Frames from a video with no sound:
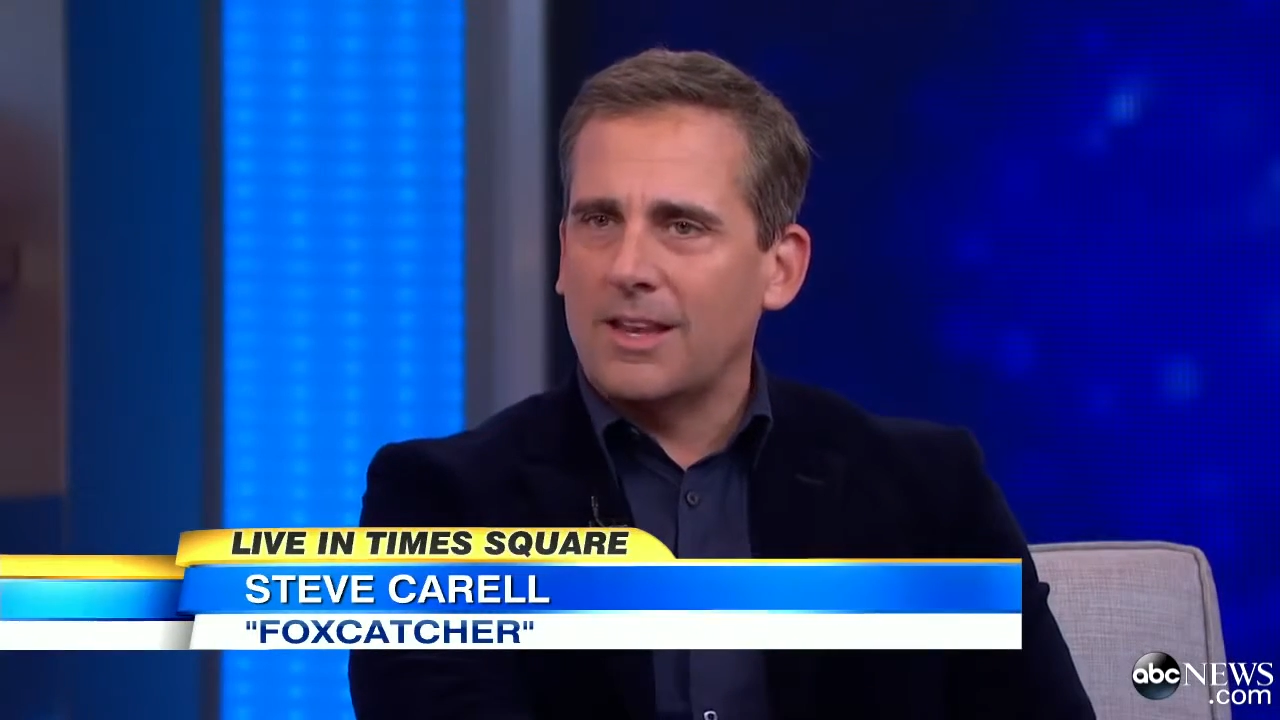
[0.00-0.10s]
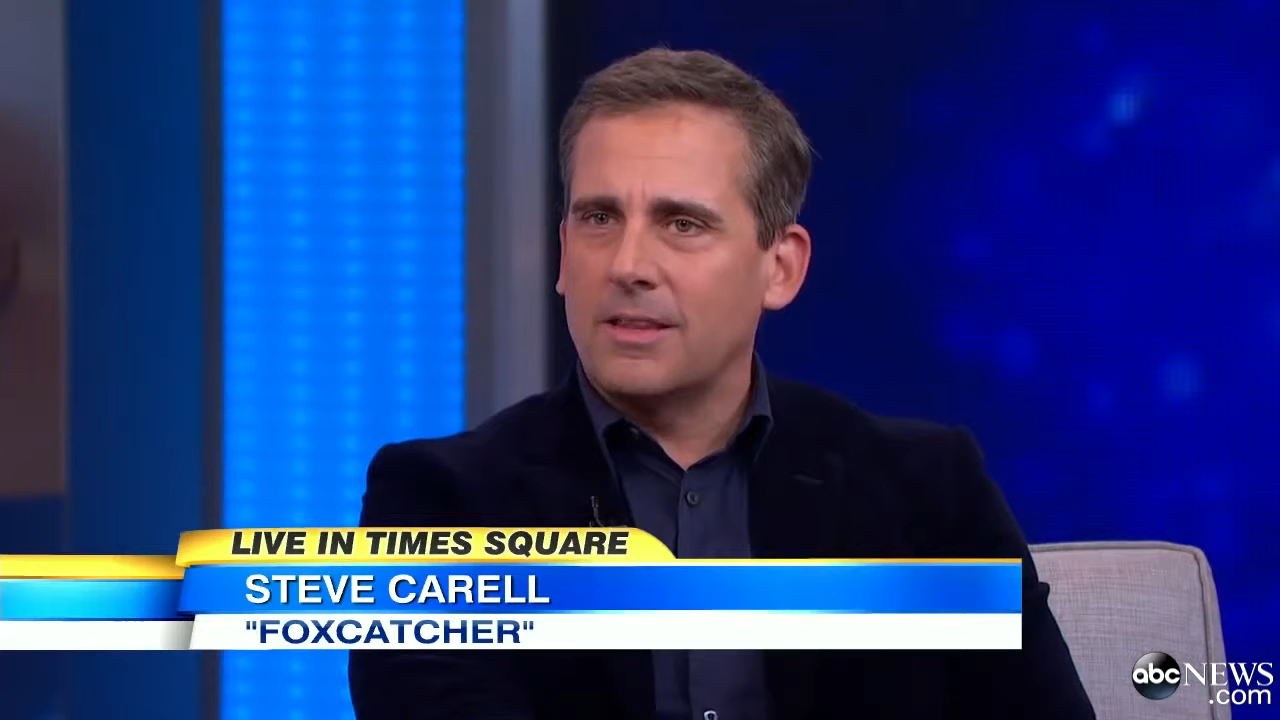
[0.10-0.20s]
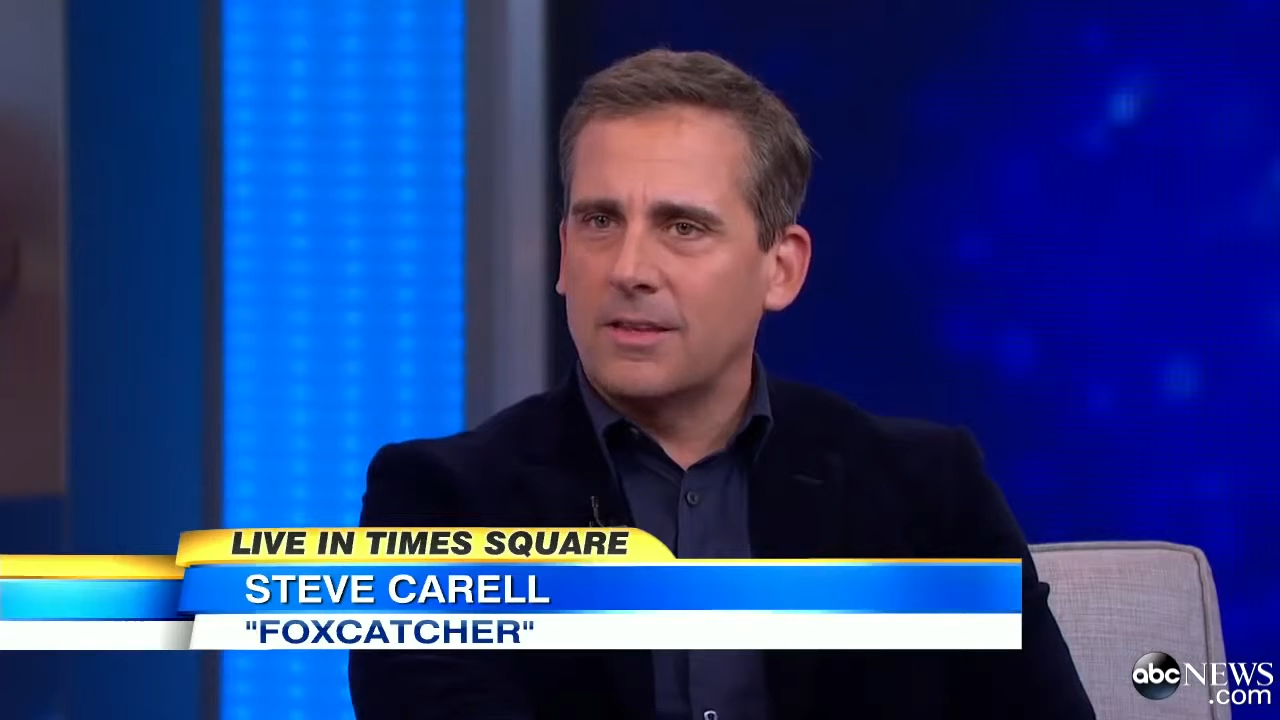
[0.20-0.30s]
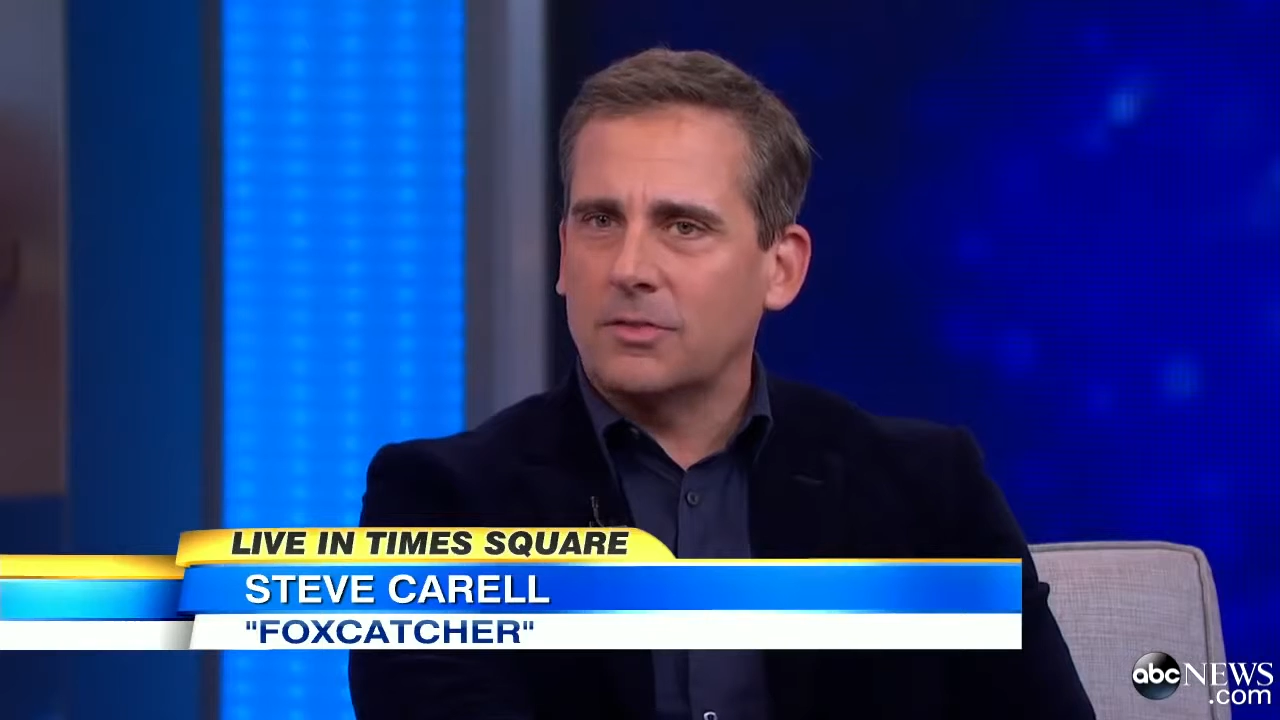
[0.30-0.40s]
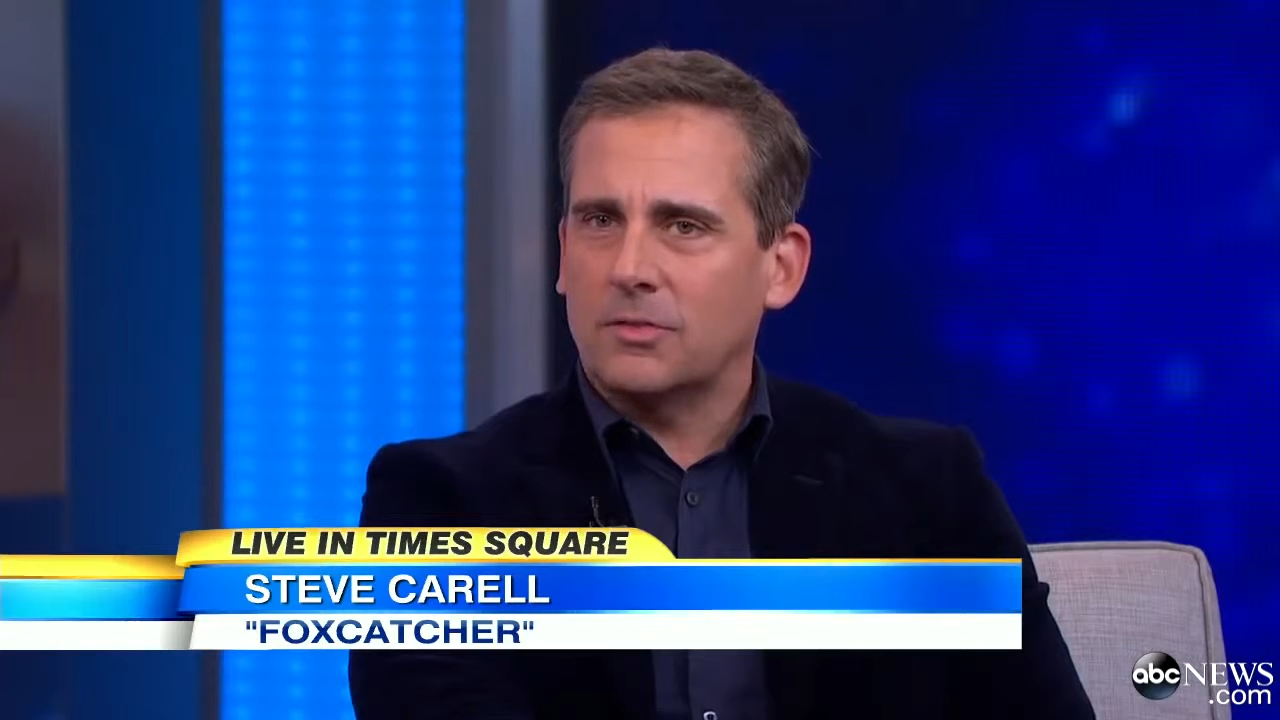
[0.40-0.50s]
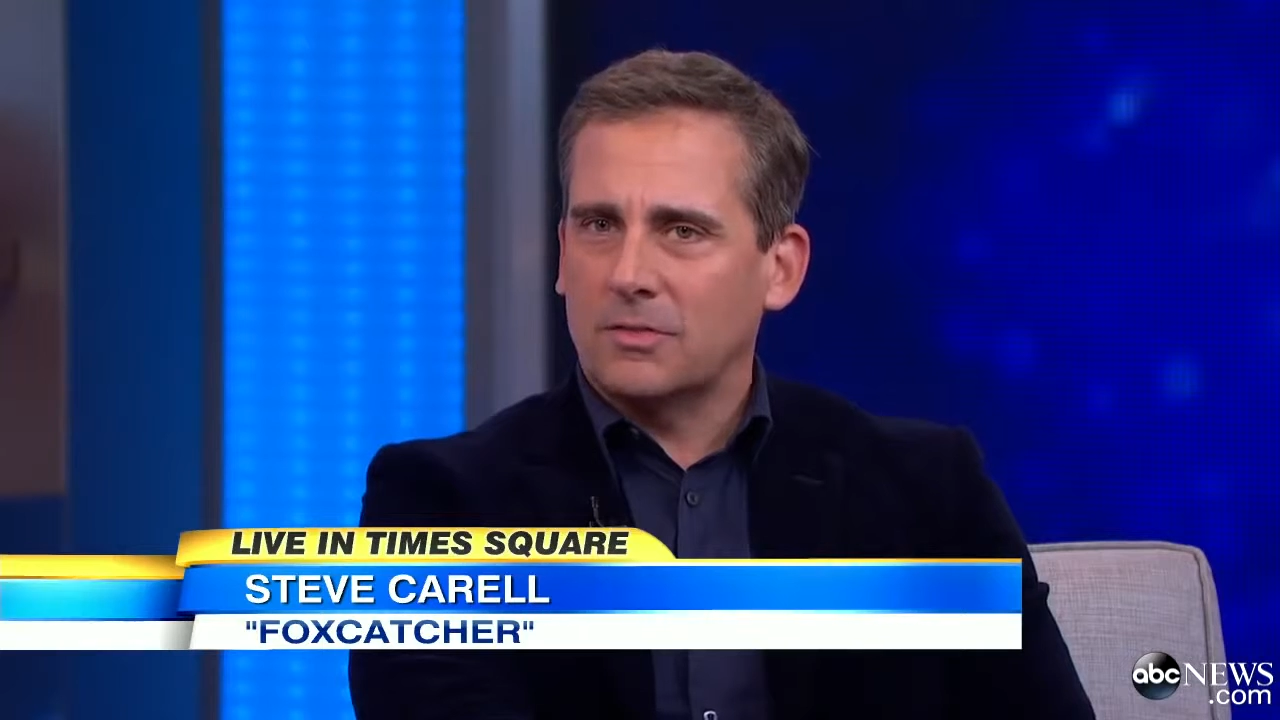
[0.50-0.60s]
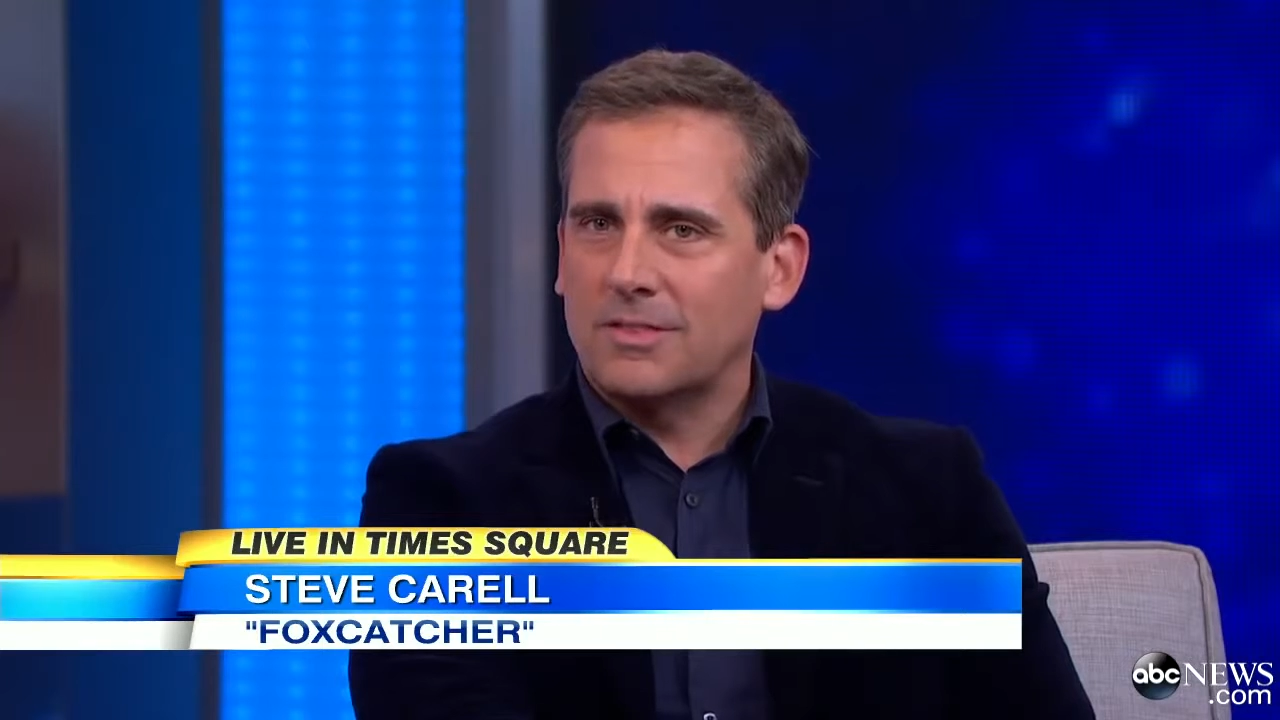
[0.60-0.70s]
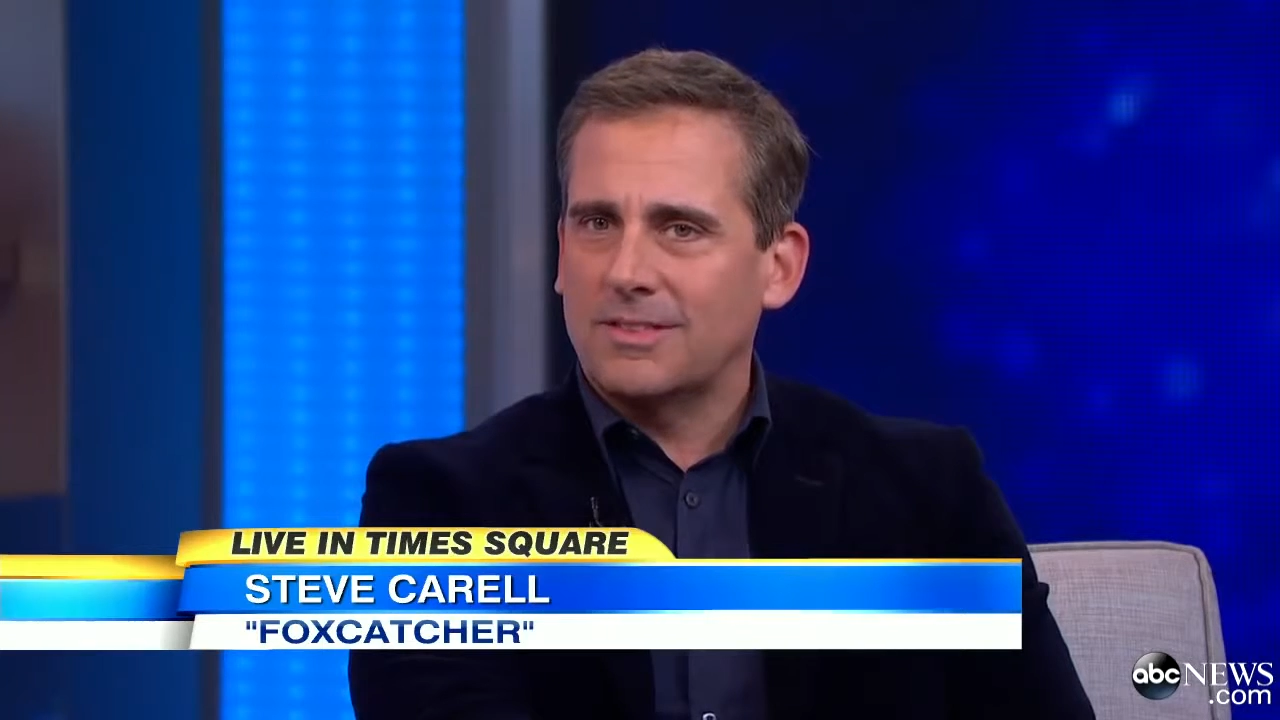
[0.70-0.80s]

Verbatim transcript: and this